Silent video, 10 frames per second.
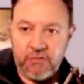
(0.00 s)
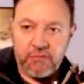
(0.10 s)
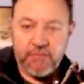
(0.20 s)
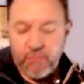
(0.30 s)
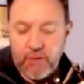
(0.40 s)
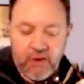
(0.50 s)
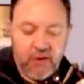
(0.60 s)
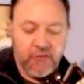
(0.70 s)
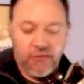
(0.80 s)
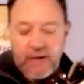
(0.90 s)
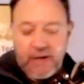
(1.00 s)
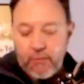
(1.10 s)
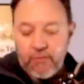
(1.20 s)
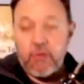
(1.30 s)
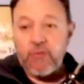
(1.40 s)
We can't do that.
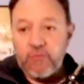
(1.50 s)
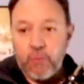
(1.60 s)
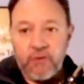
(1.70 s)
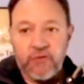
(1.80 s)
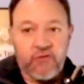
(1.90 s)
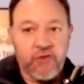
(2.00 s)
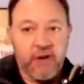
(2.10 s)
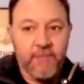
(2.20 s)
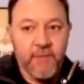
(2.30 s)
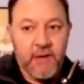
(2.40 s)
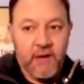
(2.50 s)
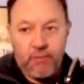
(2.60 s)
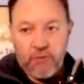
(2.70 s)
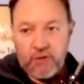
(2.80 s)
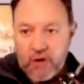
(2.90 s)
We've got this one string, and
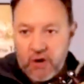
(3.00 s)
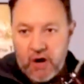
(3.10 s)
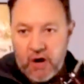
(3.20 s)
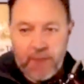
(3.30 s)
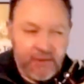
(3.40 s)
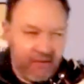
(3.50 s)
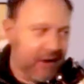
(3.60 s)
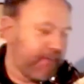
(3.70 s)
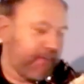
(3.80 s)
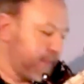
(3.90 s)
then we're going to go up and down.